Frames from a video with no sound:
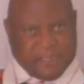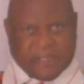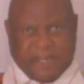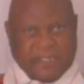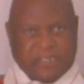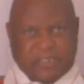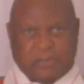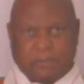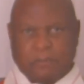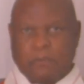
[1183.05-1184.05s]
regret
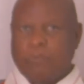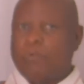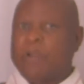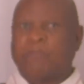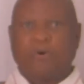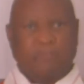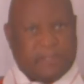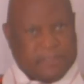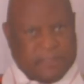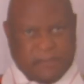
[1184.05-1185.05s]
it one
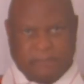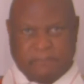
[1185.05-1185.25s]
moment.